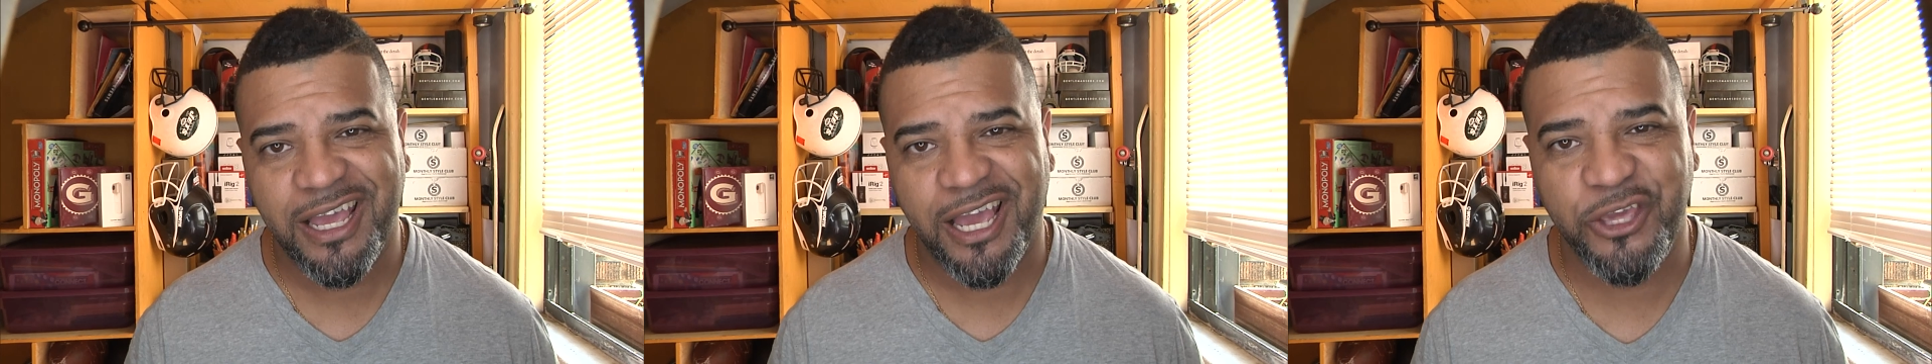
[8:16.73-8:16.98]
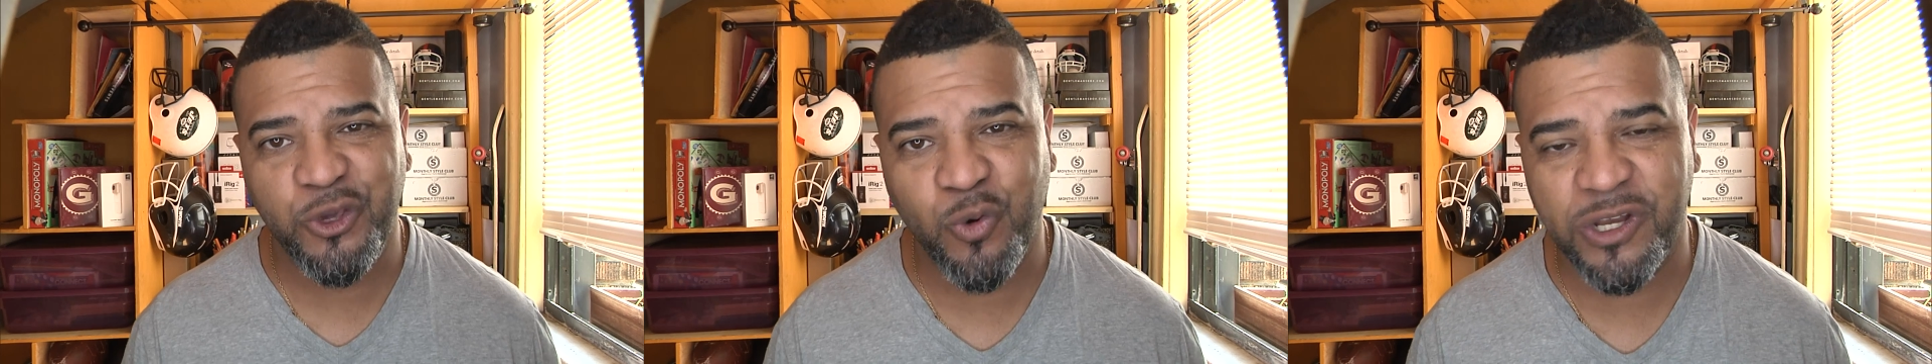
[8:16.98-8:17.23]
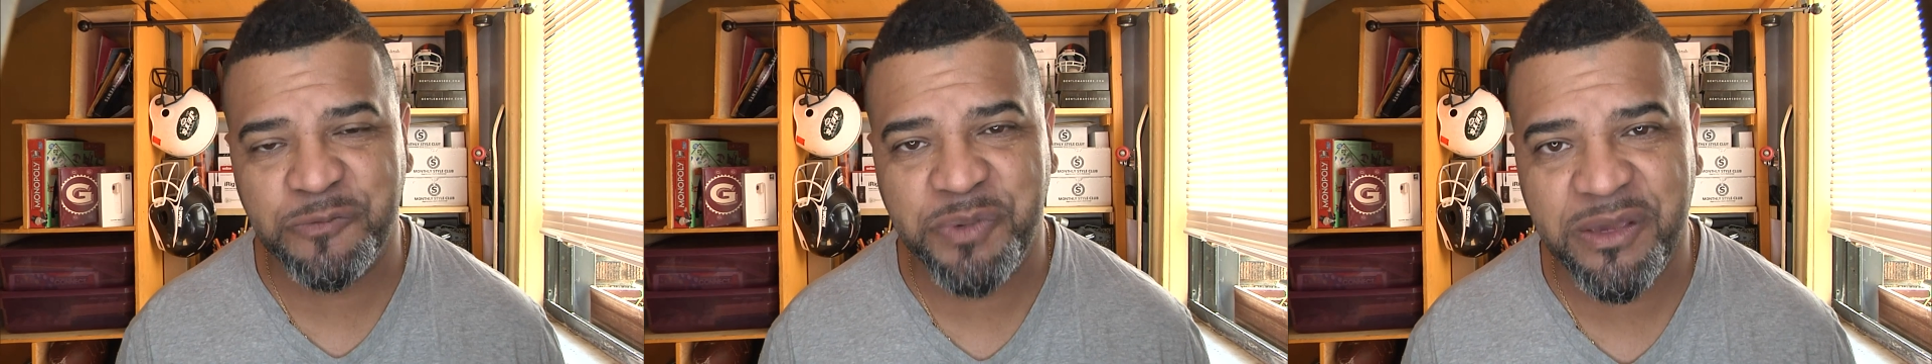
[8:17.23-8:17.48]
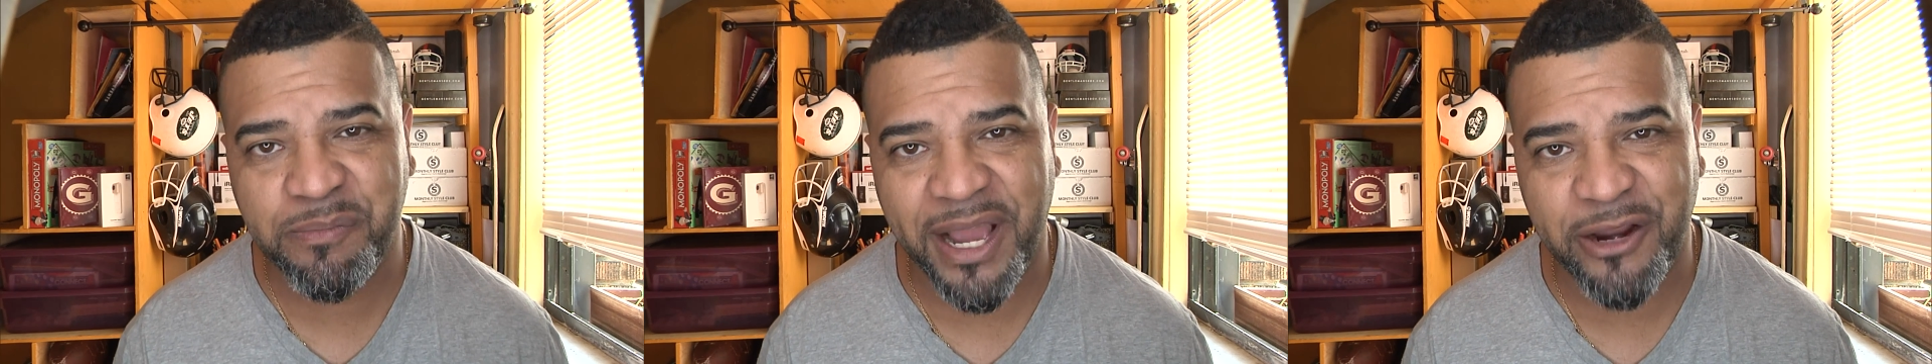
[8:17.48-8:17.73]

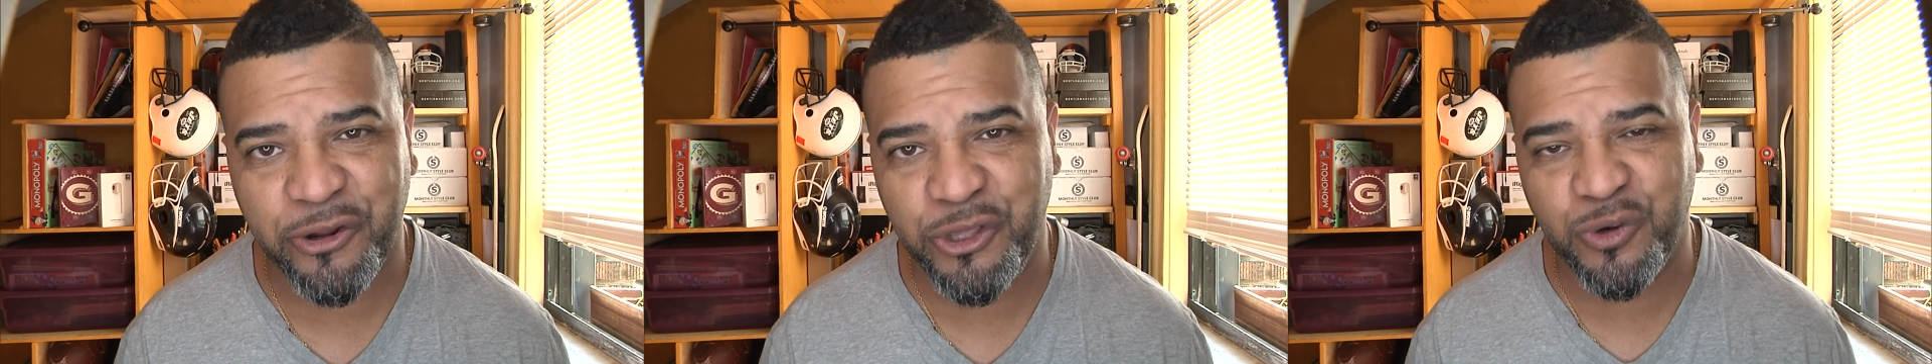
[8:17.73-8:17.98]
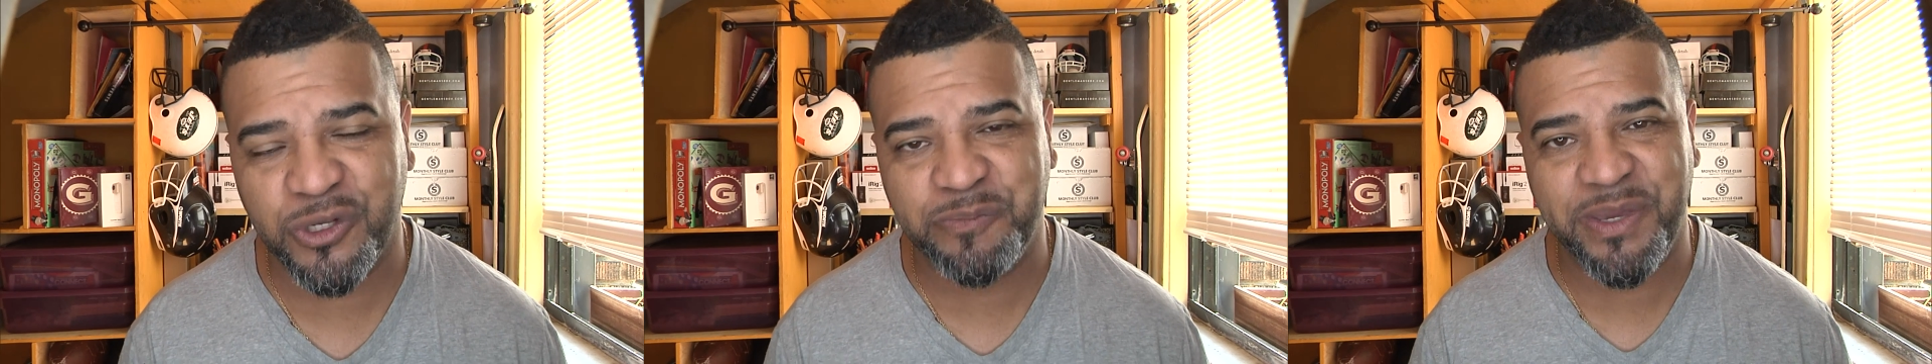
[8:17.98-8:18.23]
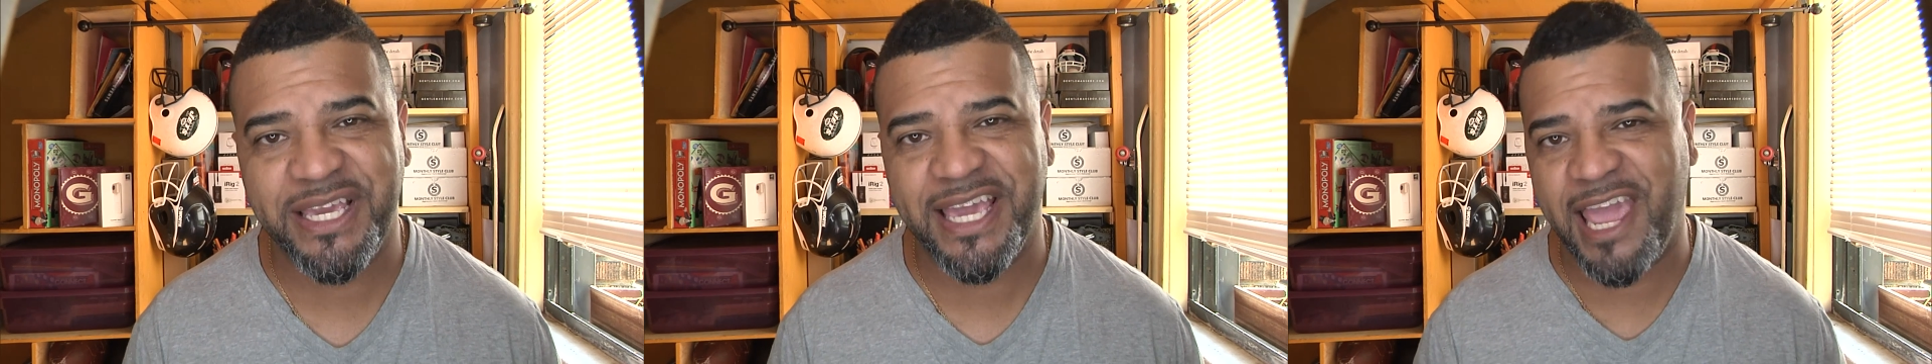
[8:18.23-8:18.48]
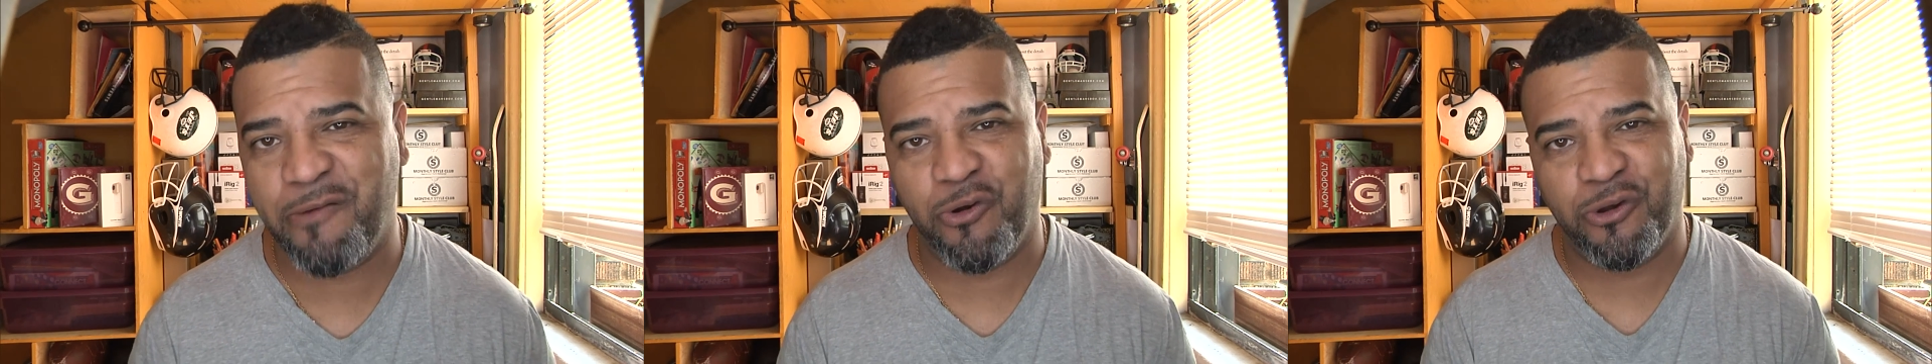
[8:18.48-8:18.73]
USB, micro USB
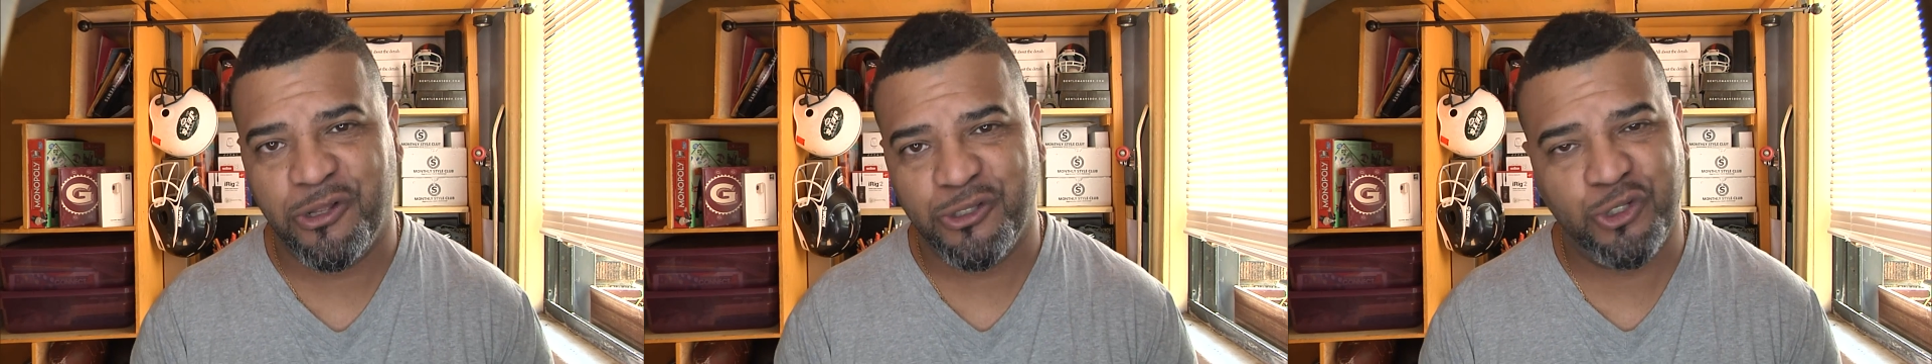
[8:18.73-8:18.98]
cable